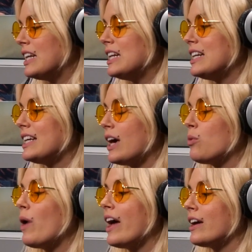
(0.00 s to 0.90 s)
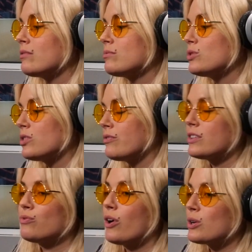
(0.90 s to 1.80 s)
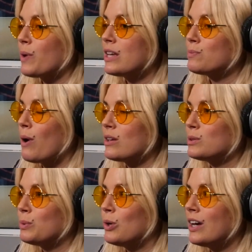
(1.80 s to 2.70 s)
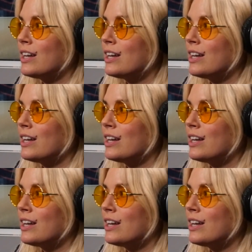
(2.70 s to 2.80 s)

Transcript: I needed to get away, sort of as far away as possible.